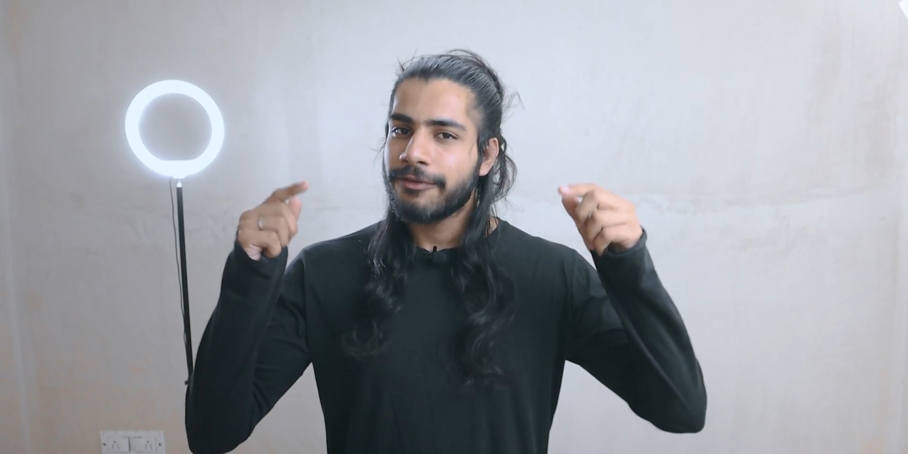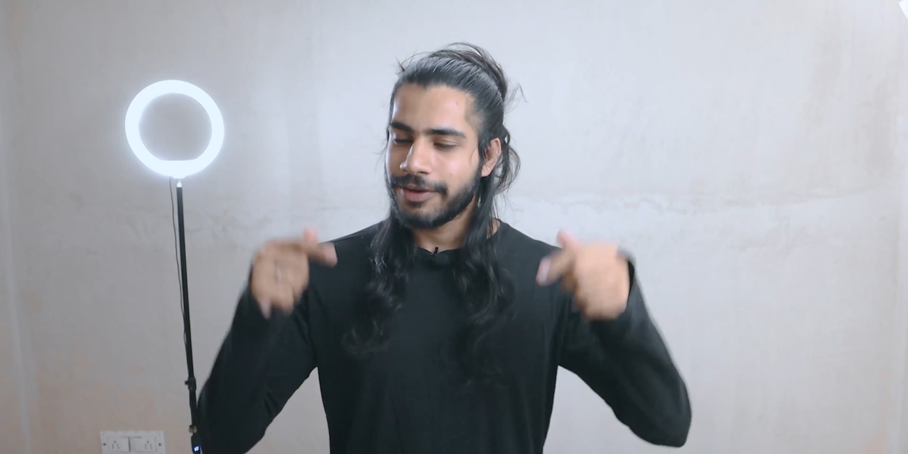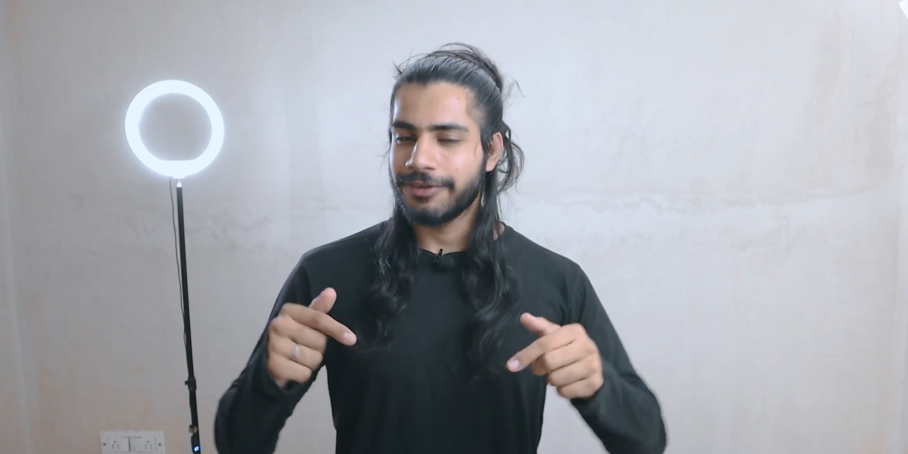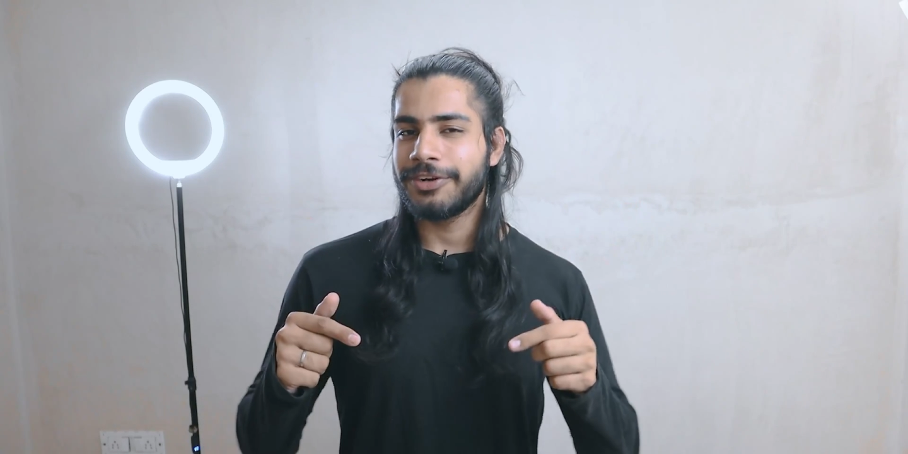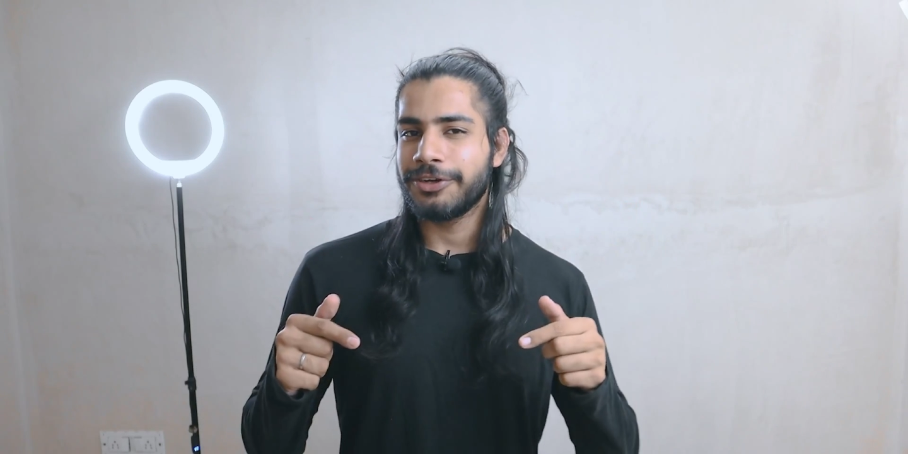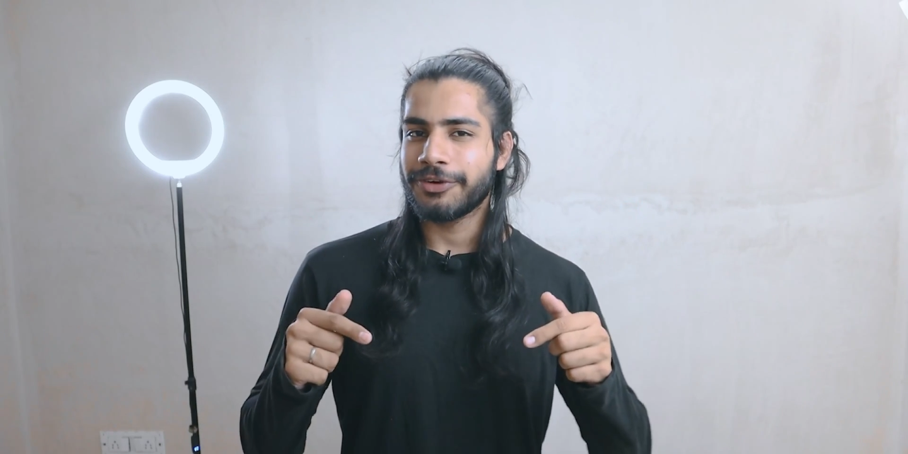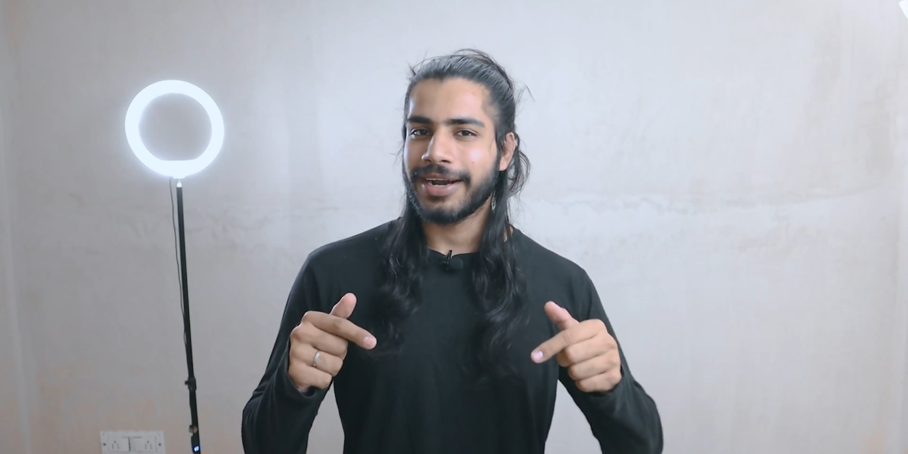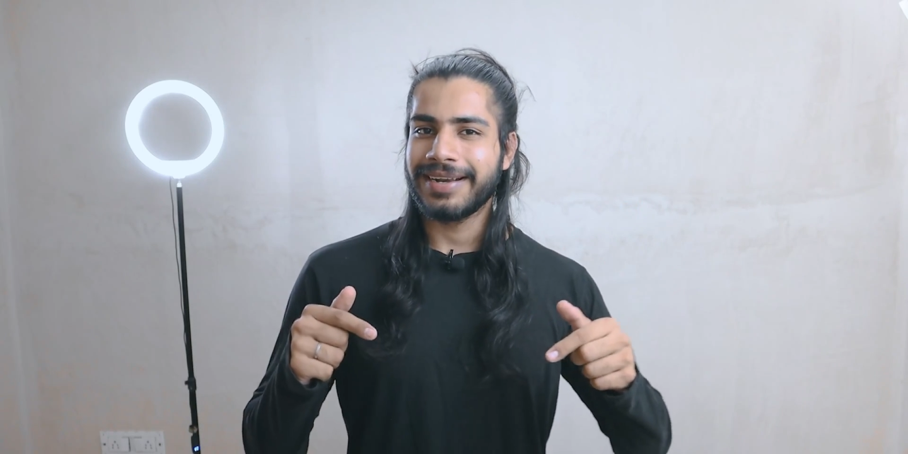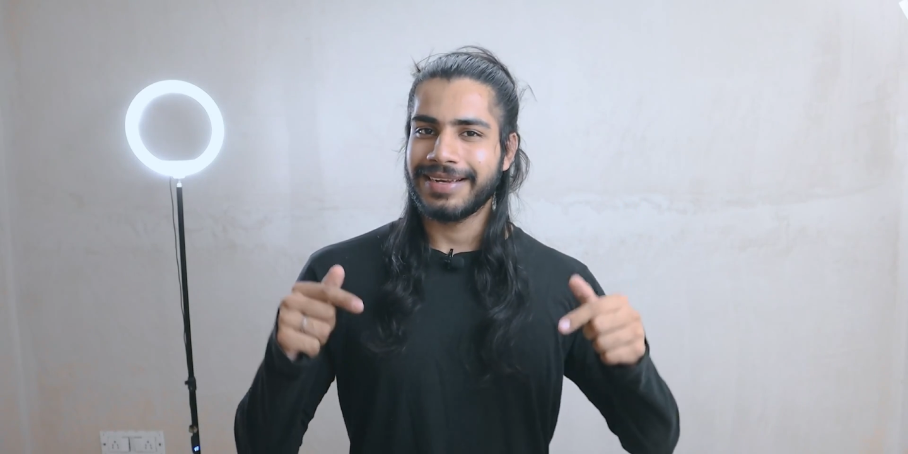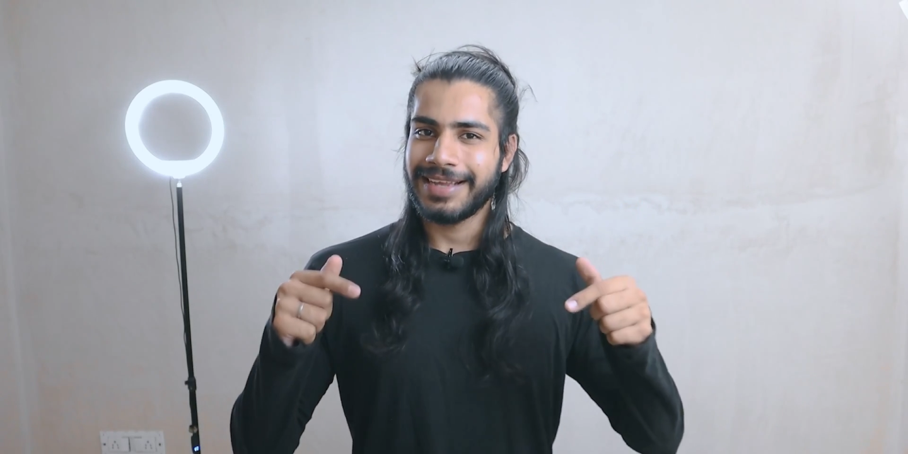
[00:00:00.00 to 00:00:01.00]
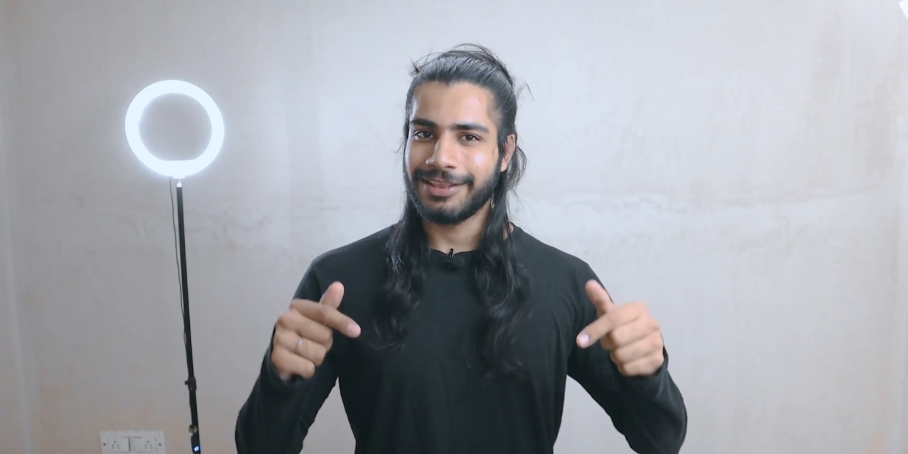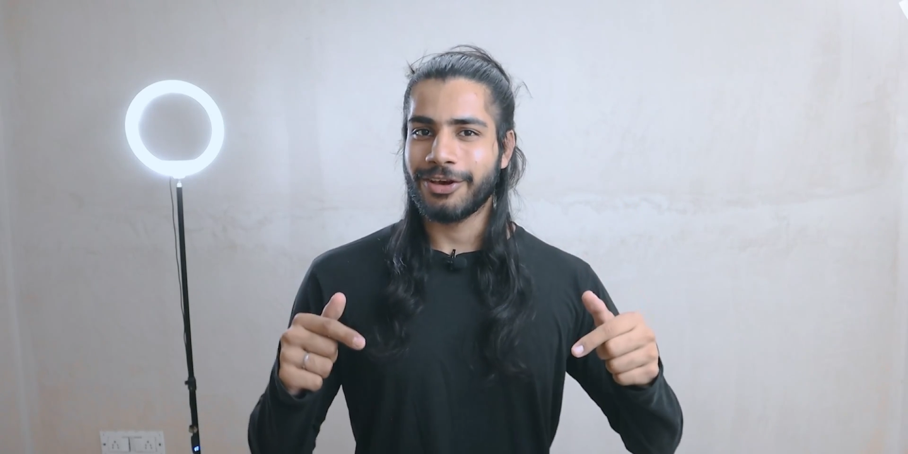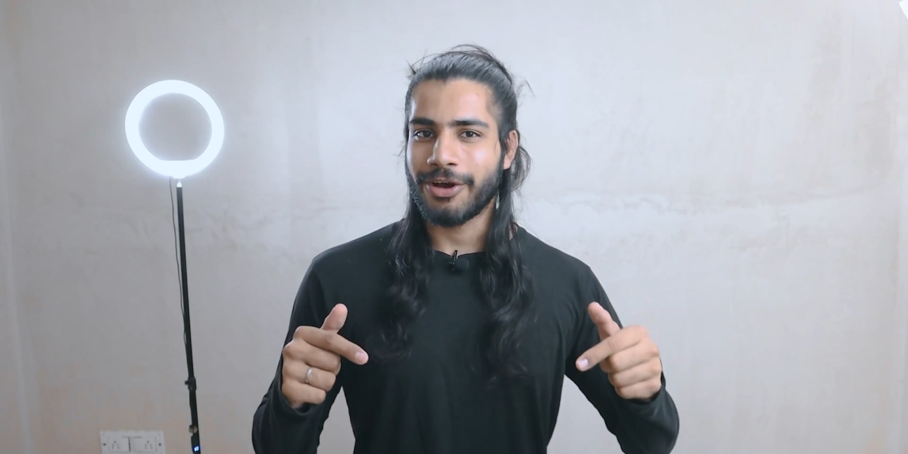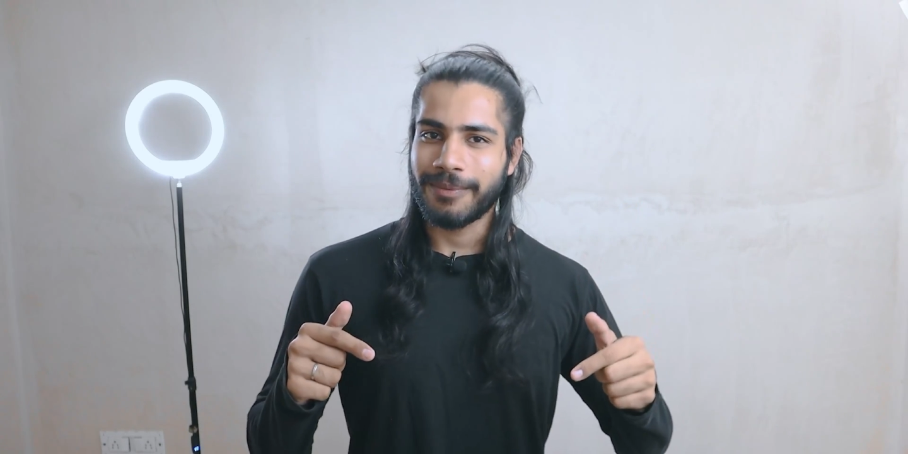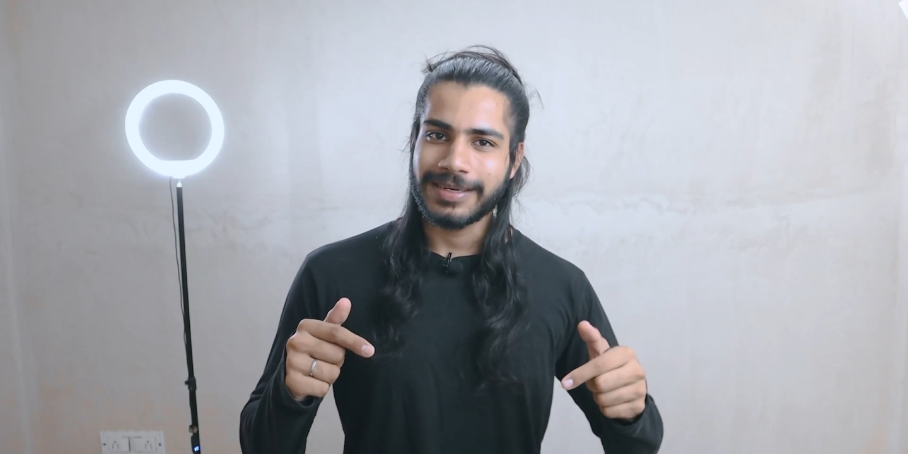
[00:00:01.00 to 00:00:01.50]
feel free to write it in the
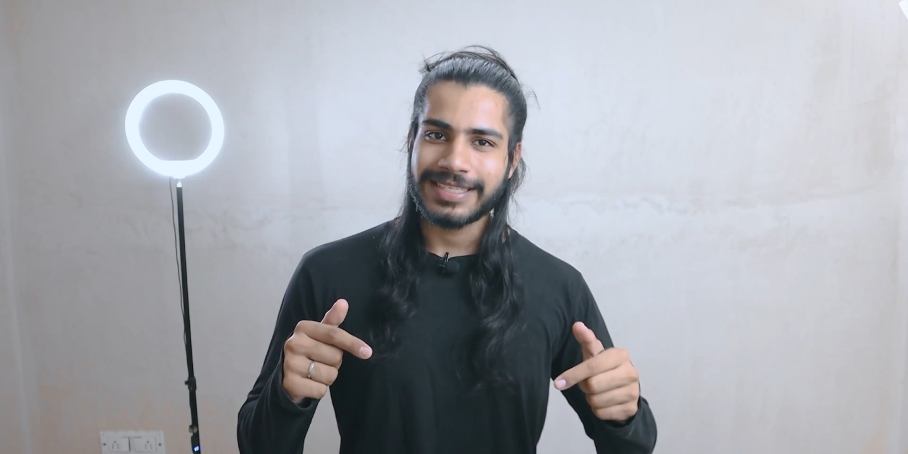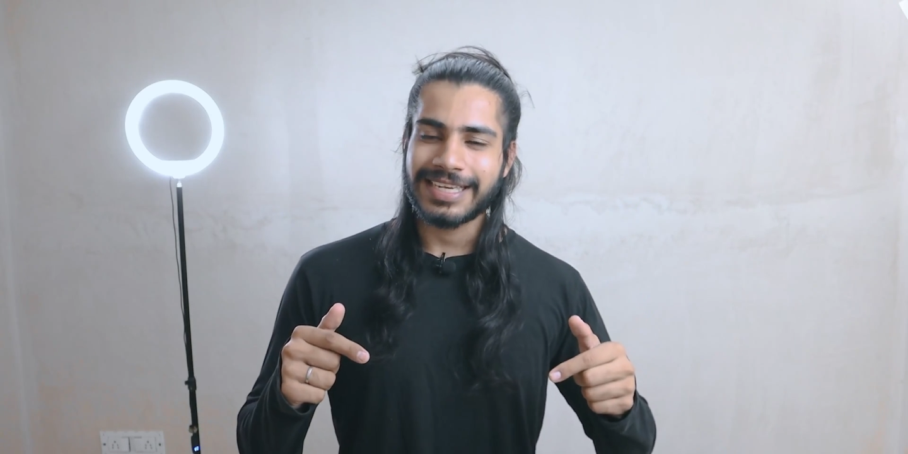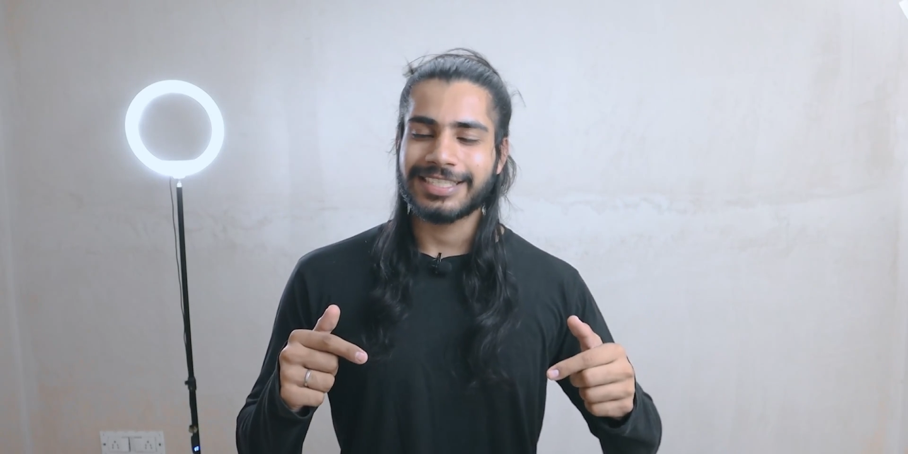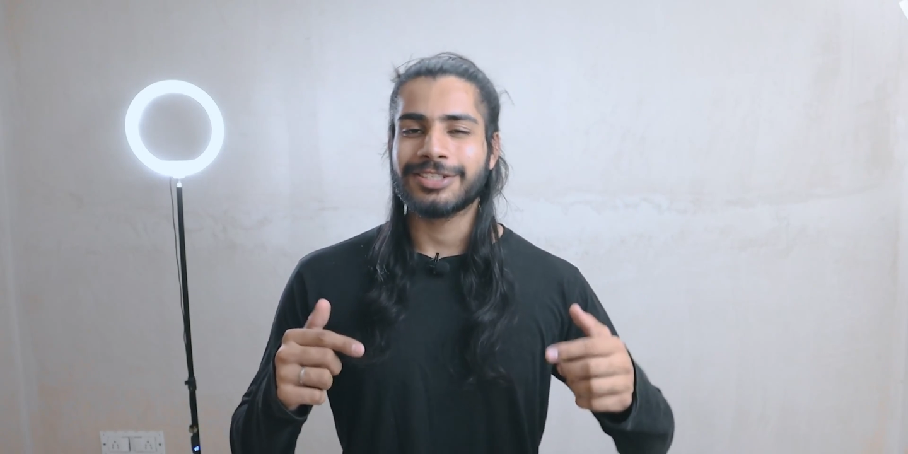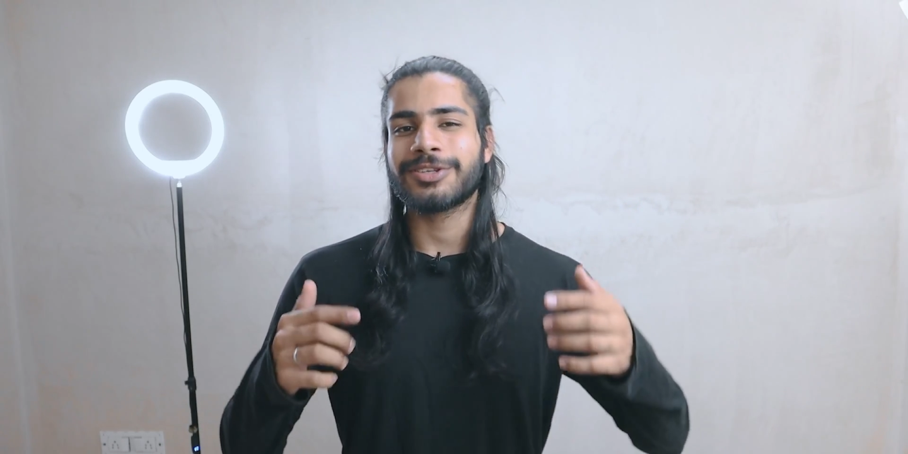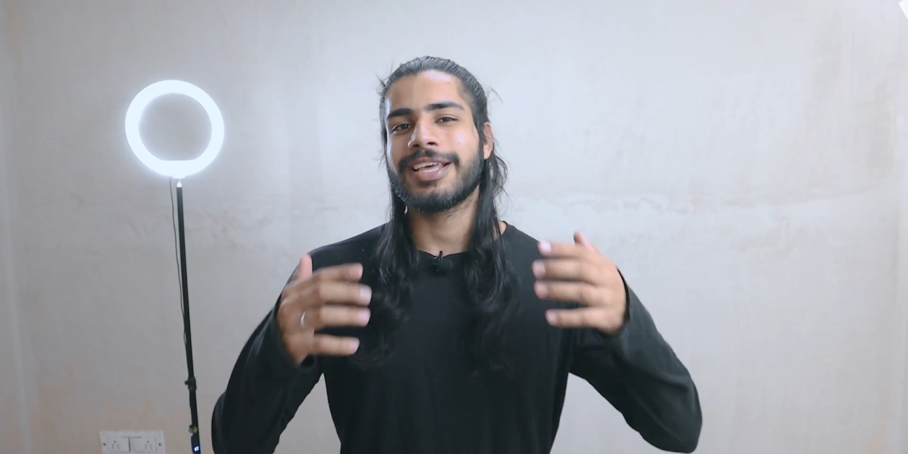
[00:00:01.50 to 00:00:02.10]
comment section so